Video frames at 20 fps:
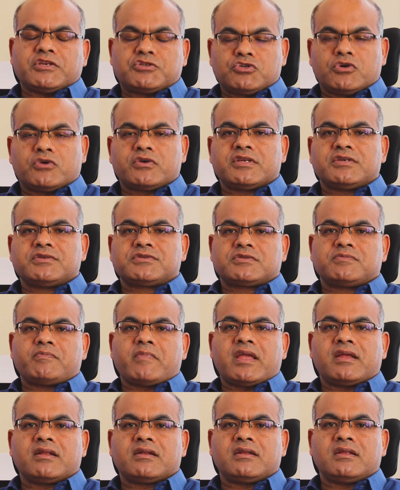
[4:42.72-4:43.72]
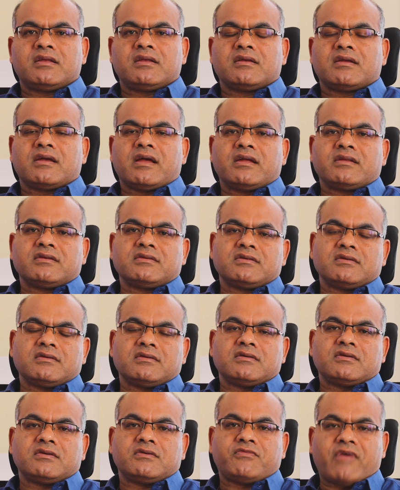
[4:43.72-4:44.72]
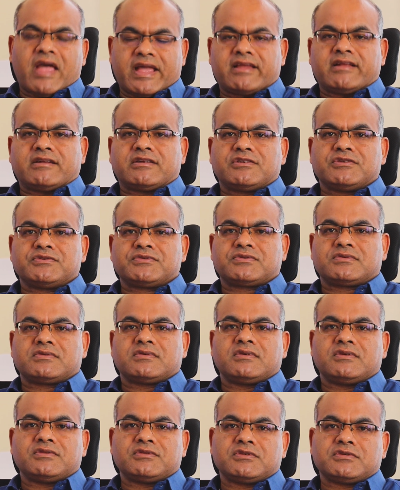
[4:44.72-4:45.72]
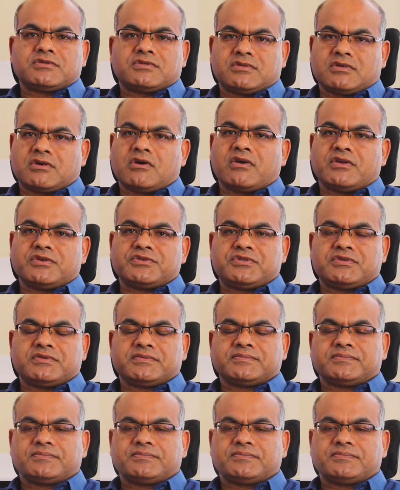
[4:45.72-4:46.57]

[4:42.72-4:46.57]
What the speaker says: HODs mainly, and faculties in this college.